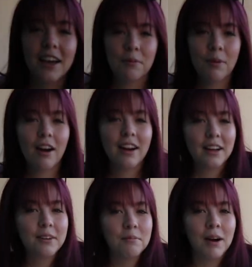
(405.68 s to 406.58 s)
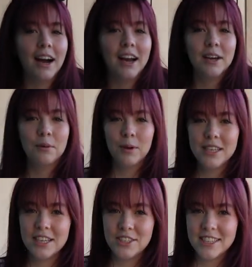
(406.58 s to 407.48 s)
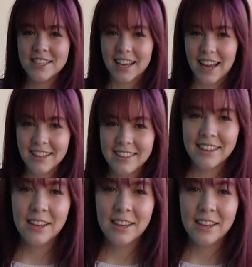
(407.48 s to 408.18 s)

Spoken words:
am wearing my weekday jeans again